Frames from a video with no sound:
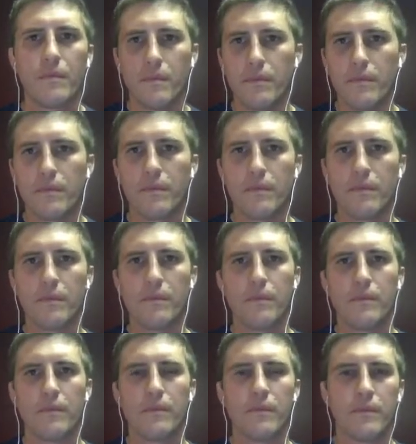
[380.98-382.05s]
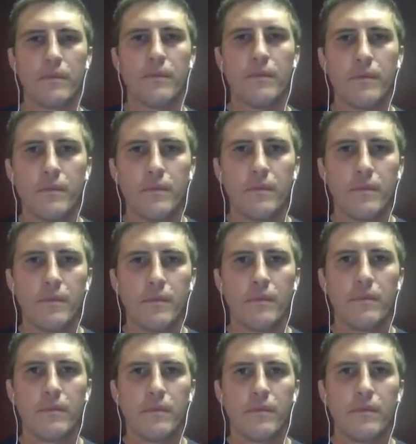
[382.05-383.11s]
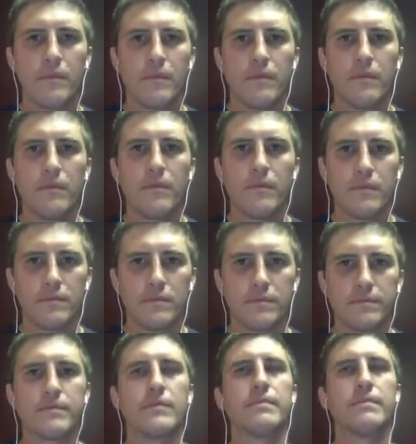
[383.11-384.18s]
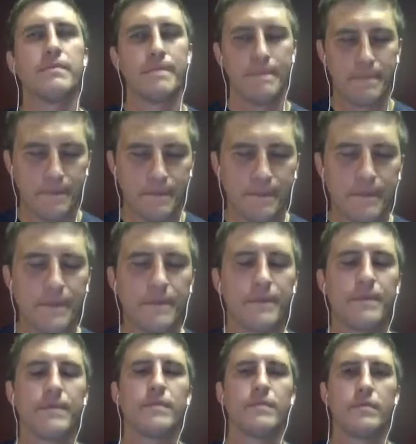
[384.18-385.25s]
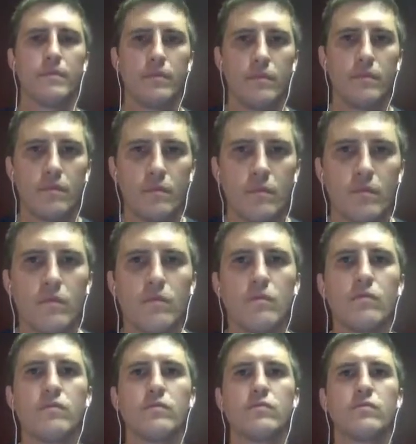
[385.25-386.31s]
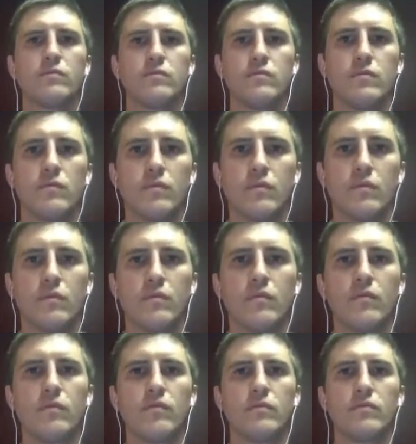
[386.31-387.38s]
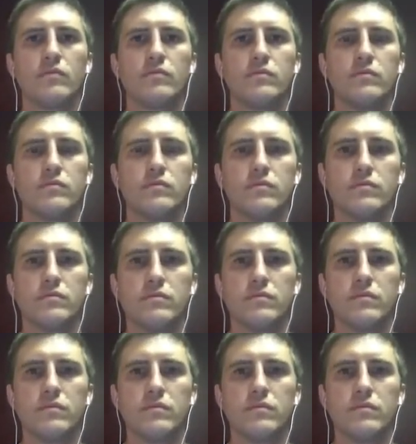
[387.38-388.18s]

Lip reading: No words are spoken by the person on screen.